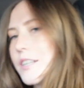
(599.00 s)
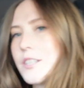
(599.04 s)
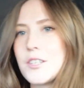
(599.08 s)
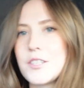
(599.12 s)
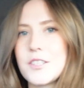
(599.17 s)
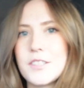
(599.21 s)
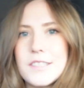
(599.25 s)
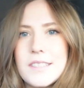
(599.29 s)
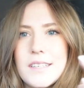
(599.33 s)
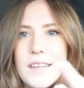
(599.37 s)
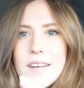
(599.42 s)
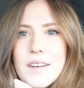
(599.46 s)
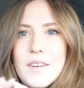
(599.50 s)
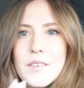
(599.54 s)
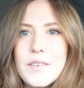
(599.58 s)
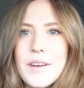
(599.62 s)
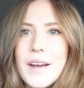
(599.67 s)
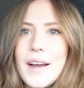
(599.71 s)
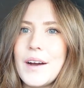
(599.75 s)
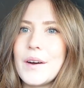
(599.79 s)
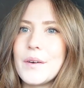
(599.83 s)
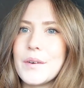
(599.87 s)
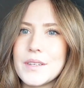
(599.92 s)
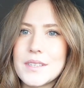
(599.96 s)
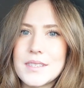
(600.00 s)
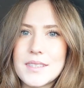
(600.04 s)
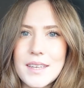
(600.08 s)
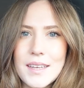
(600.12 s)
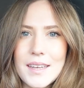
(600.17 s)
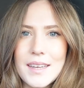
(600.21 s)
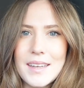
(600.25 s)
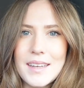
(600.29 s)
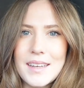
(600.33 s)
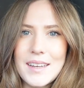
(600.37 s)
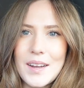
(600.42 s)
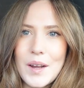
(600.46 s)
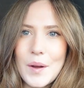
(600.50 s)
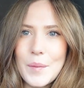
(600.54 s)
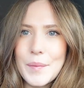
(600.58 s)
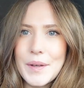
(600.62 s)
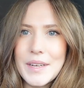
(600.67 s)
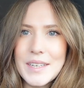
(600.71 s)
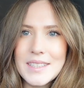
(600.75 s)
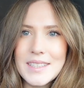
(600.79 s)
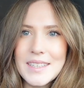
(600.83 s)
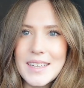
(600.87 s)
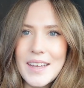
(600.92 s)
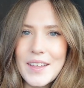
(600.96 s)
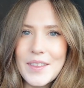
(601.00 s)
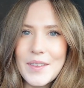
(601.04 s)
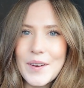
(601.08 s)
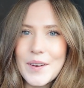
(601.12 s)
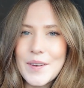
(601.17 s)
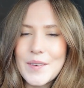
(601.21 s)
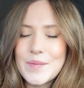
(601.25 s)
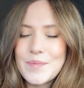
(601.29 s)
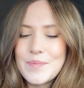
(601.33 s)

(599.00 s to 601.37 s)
just love how it's like coming together.